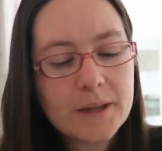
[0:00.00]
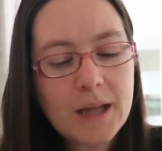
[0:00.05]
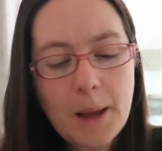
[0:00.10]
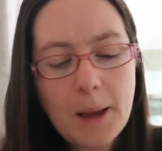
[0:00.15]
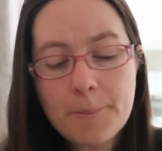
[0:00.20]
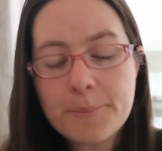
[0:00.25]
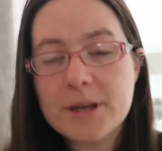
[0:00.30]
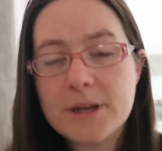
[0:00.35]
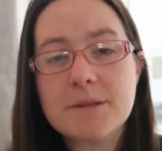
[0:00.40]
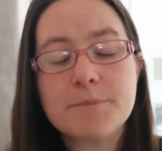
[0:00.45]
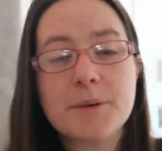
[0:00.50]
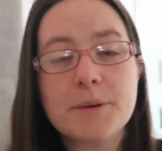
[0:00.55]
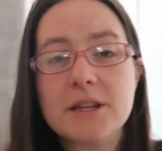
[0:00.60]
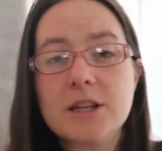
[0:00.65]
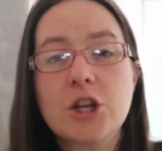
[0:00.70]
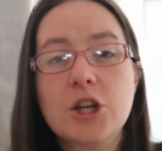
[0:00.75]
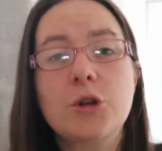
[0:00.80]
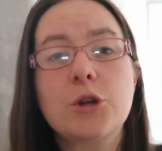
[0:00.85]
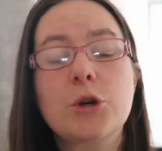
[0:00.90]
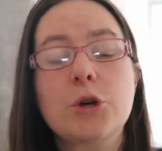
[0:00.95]
But, but
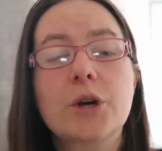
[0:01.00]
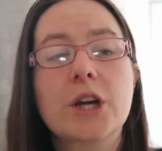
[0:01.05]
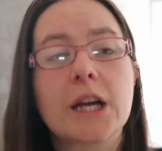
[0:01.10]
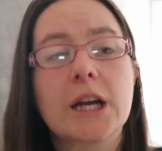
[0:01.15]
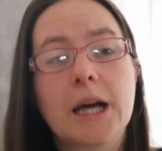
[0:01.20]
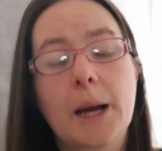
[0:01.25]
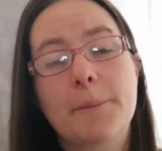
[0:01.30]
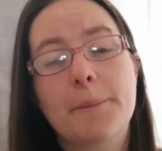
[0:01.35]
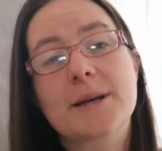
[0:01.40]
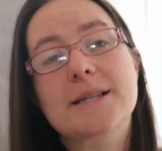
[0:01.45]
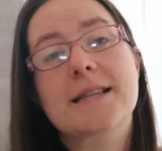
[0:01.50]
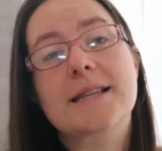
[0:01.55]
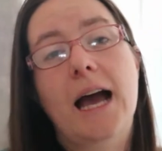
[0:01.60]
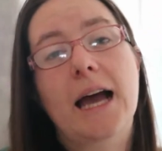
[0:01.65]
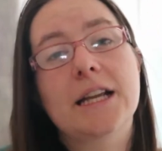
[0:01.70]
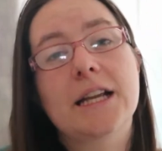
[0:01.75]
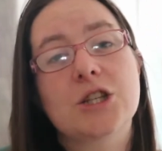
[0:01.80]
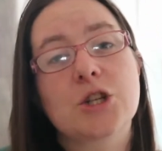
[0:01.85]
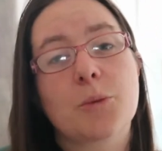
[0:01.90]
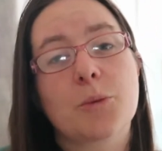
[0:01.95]
you know, you can encompass
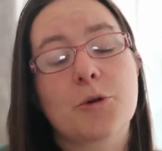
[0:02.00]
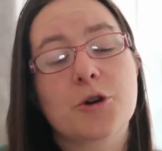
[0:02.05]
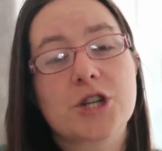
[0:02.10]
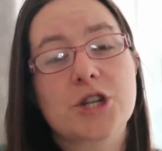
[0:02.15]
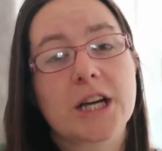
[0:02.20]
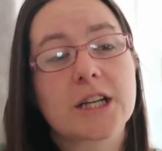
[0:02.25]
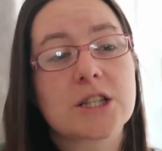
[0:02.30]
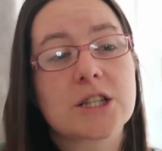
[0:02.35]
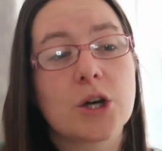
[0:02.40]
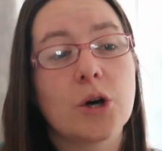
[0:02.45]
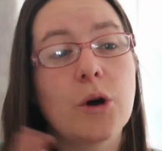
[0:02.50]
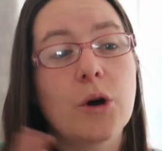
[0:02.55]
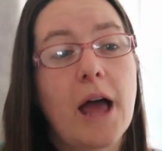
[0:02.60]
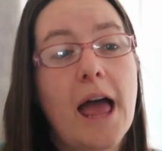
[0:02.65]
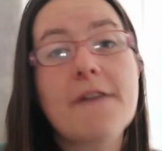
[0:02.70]
that into your project that